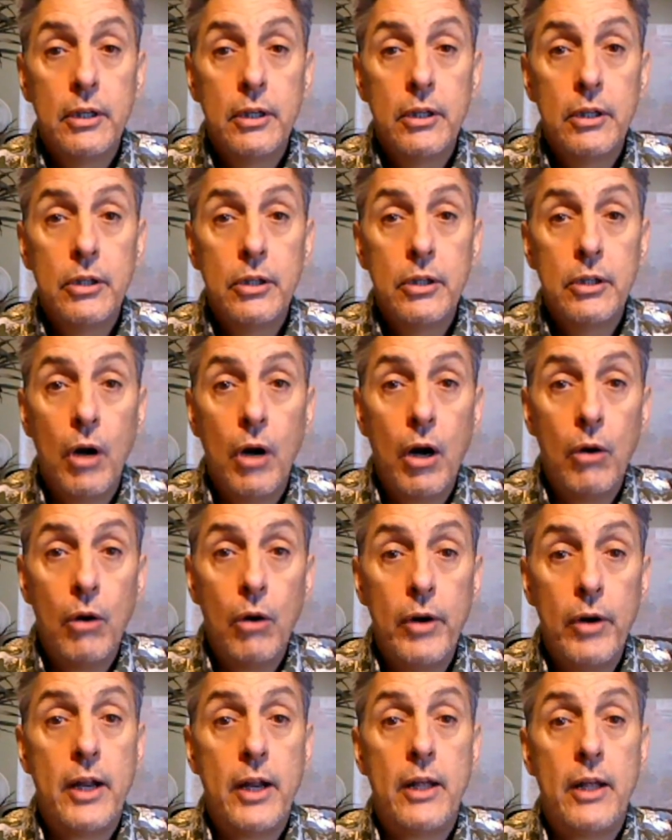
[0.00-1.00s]
who
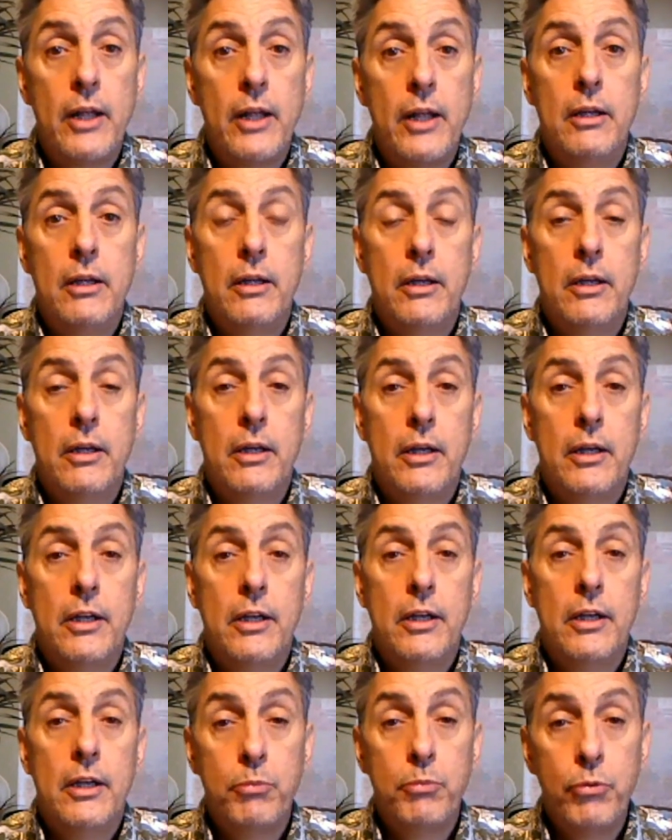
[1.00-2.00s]
already
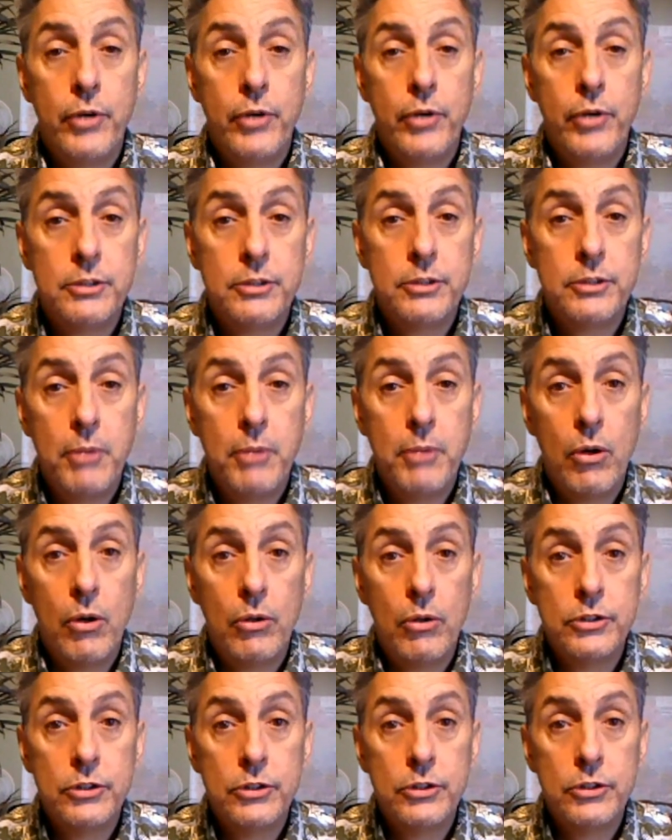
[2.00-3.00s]
is
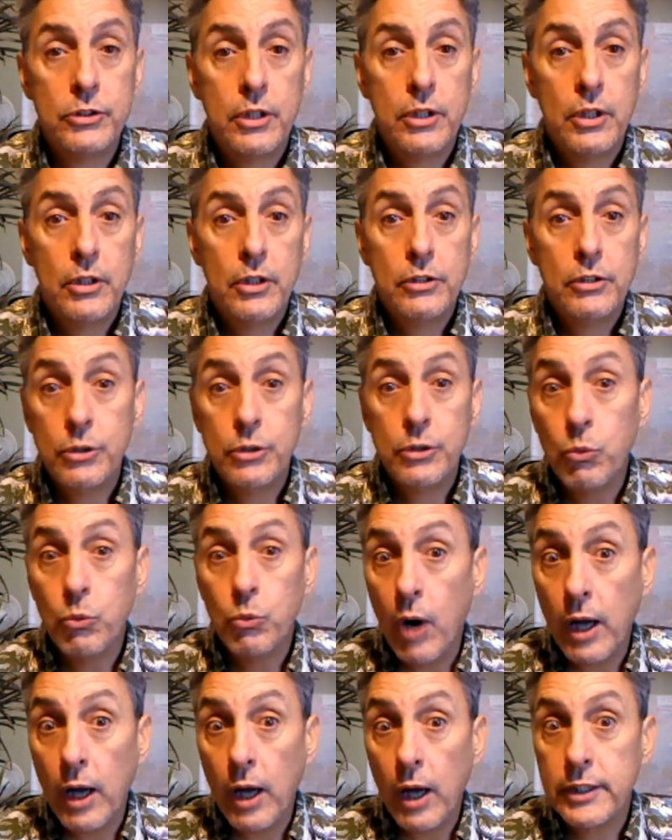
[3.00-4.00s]
predisposed to
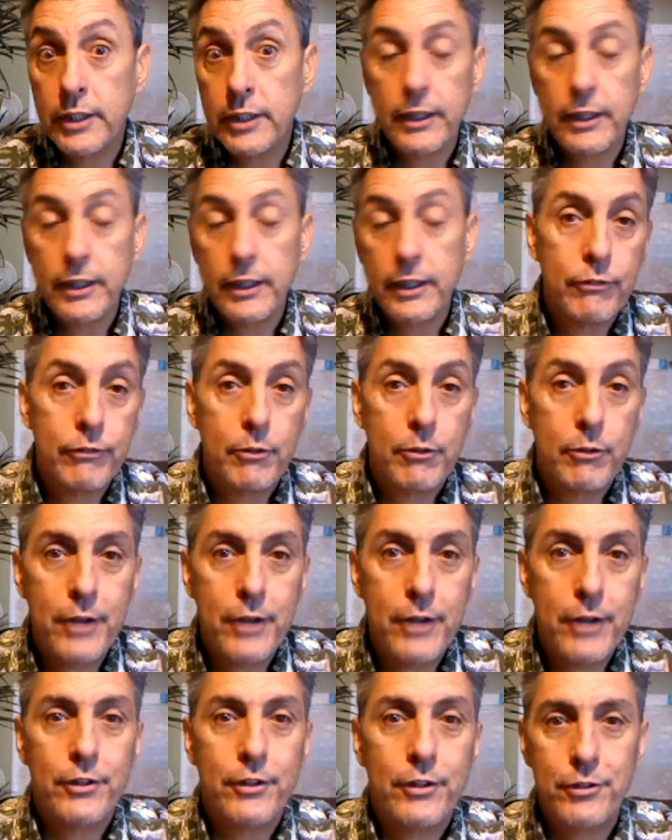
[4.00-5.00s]
wanting the
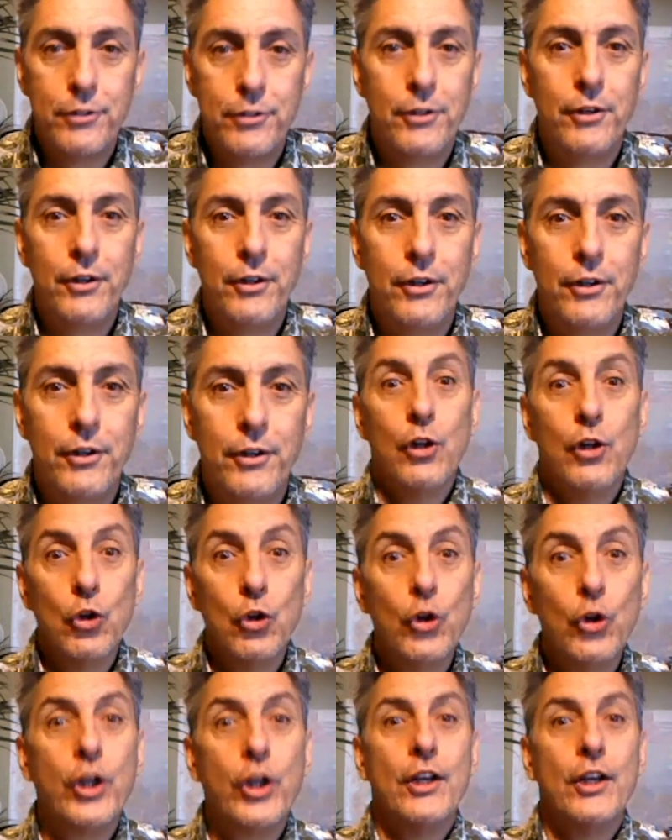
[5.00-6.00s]
information that you're
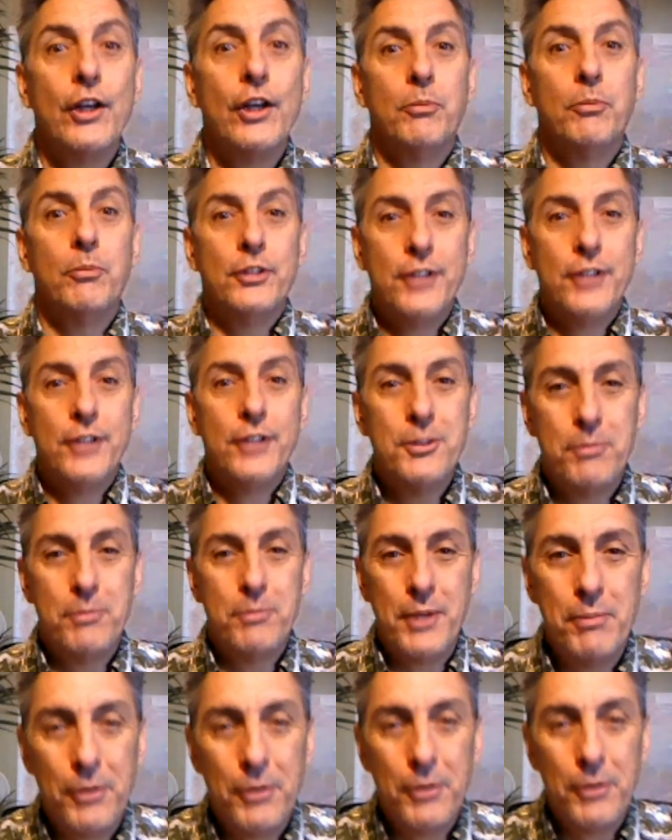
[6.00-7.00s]
looking to present to
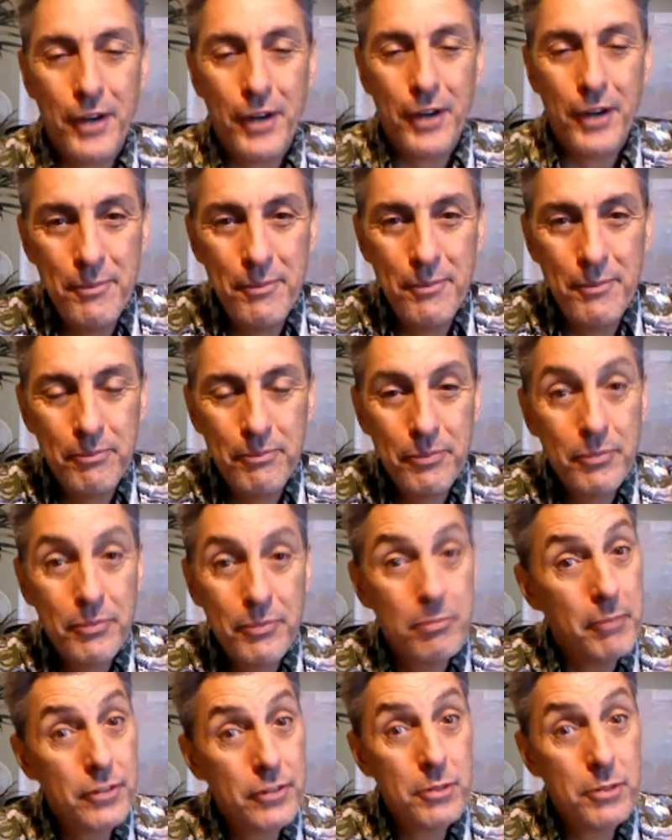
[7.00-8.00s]
people, right?
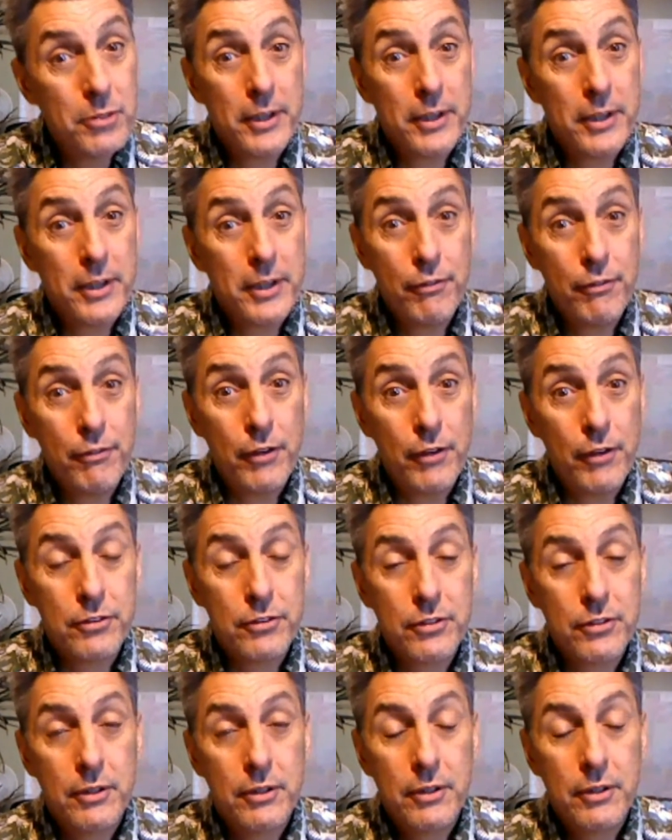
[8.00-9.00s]
Makes a big difference.
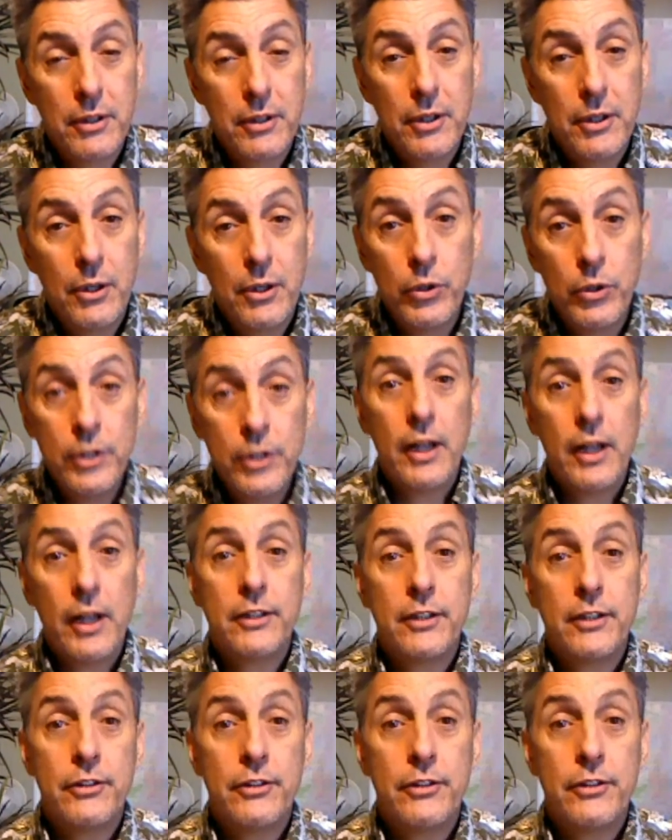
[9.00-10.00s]
Wouldn't you like to
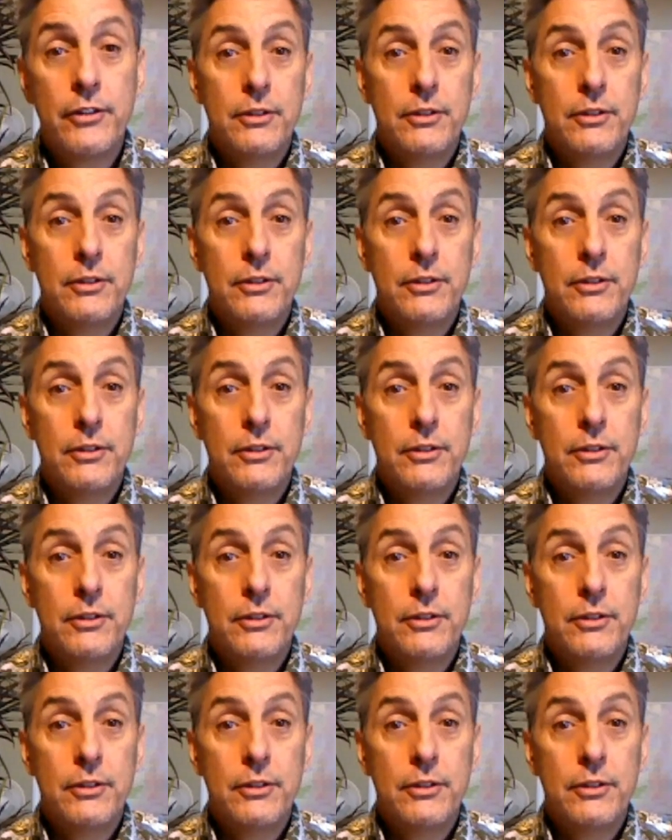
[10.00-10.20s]
just